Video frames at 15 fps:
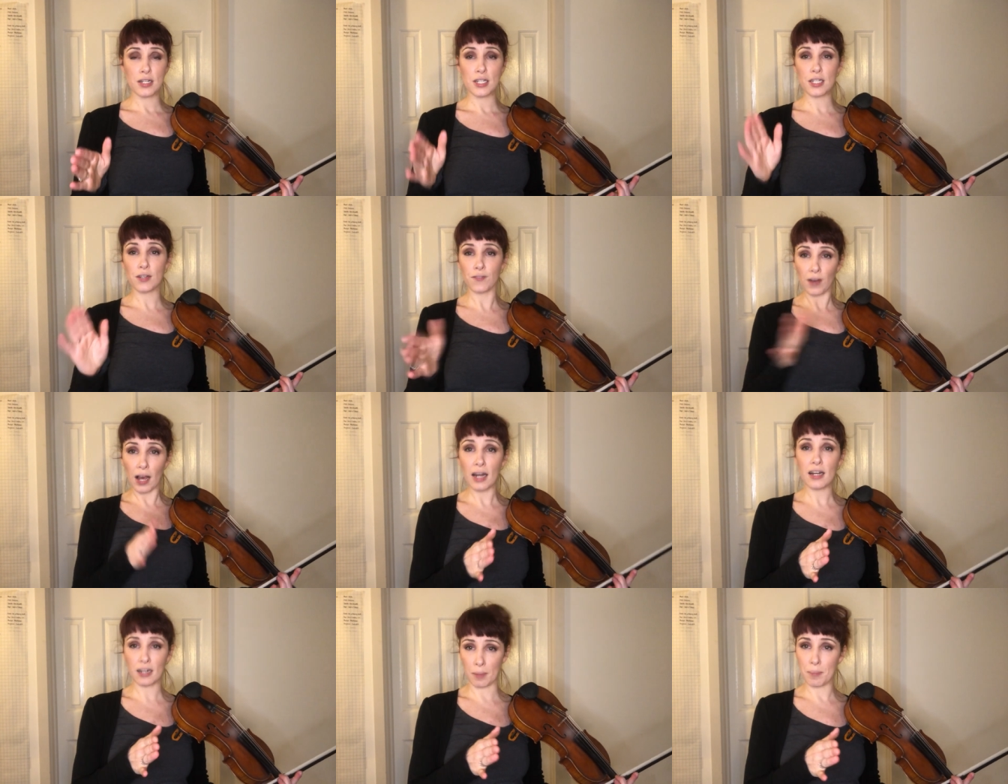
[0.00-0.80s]

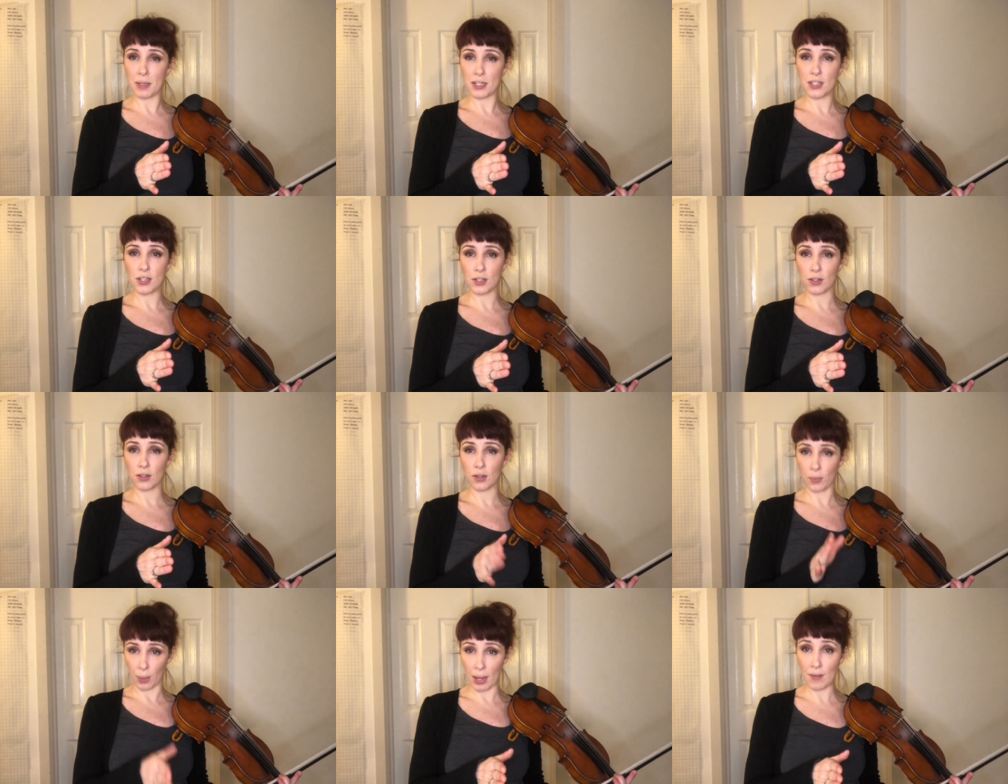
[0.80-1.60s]
divide it up into
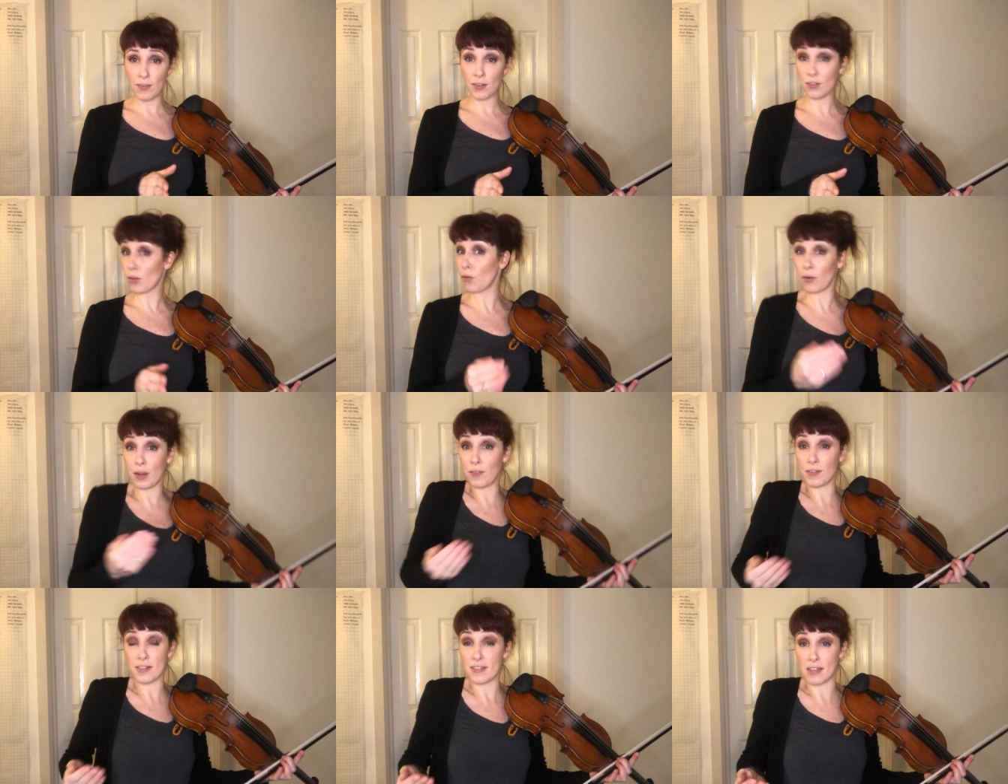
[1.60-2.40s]
quavers or
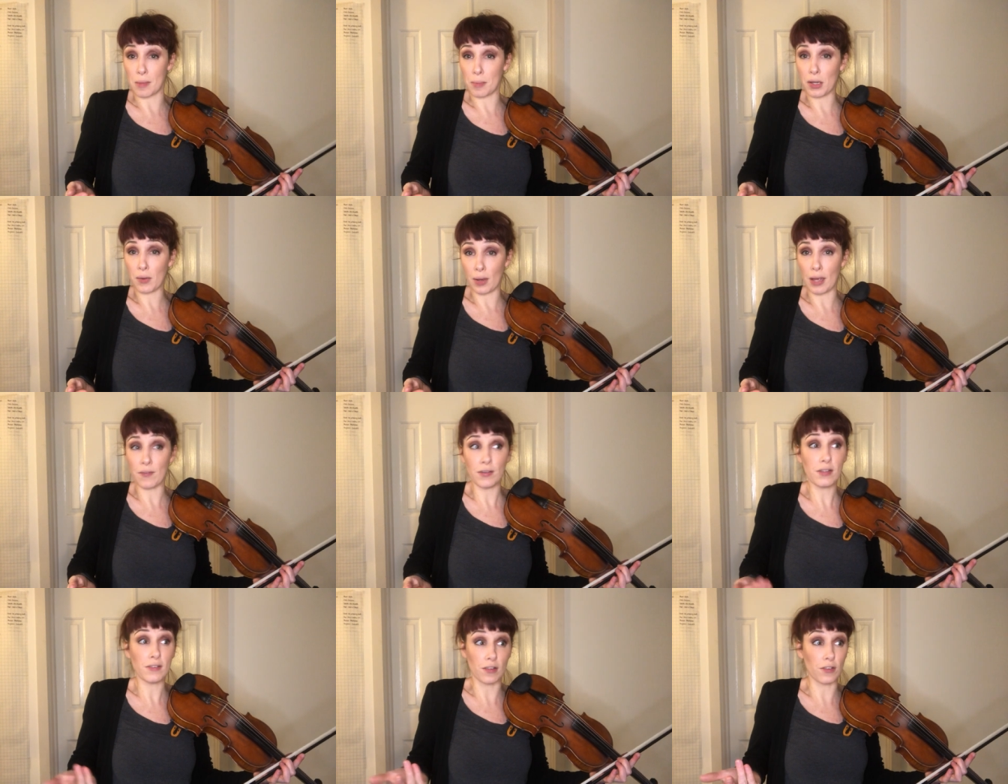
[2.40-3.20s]
even
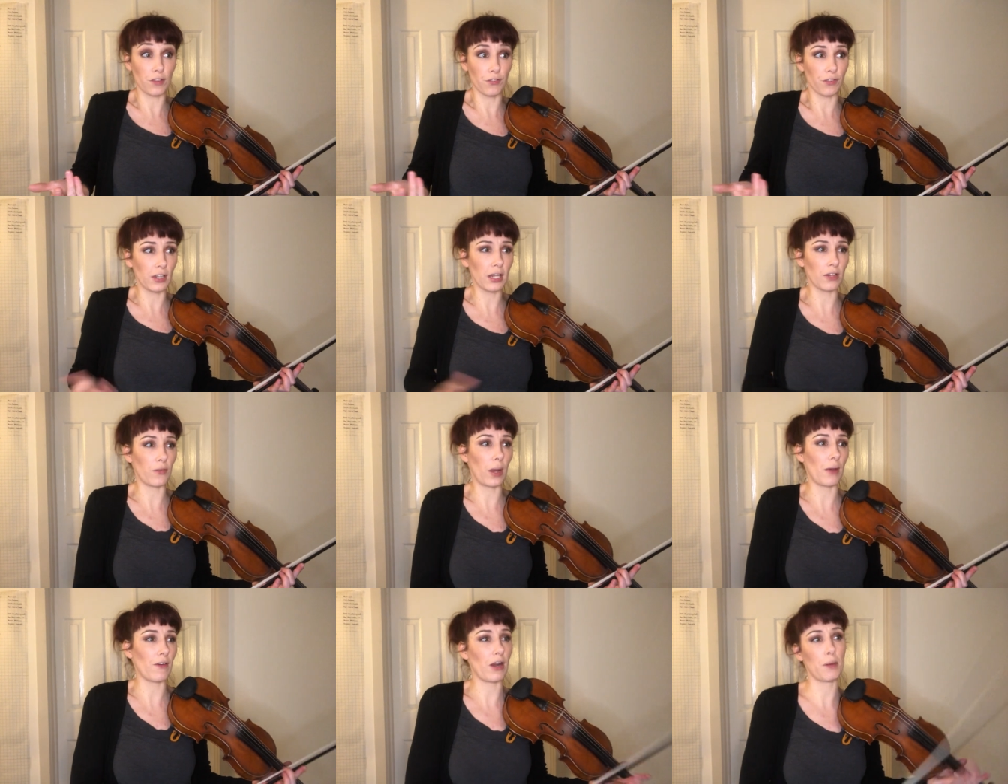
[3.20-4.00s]
semi-quavers. It's a really
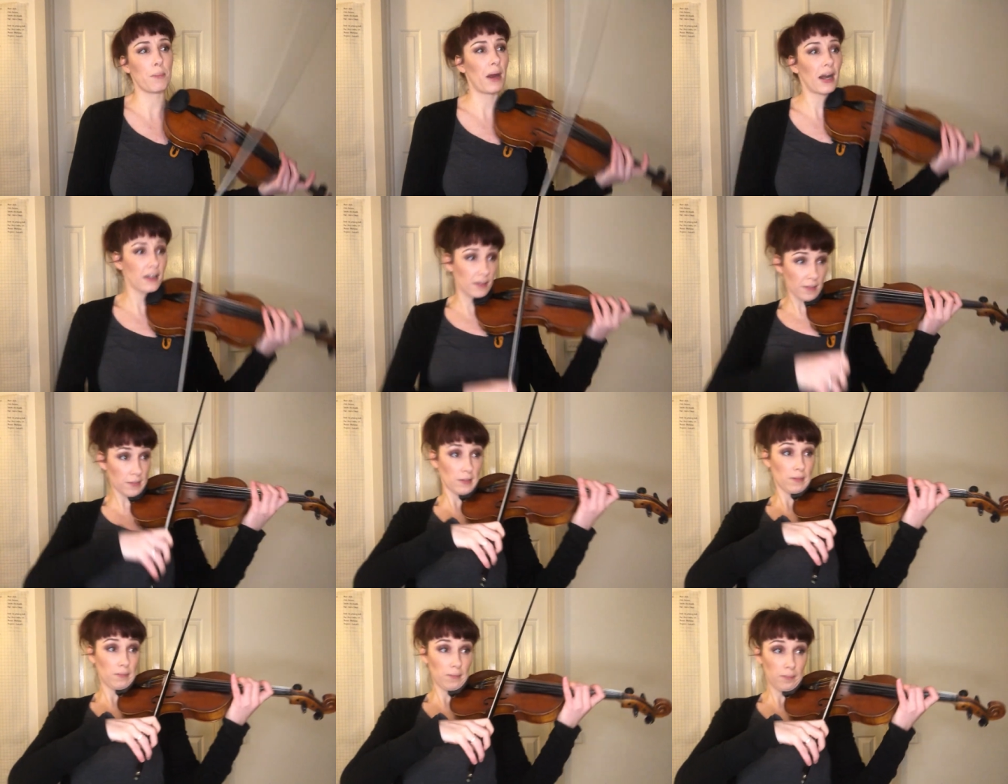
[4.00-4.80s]
great way to practice.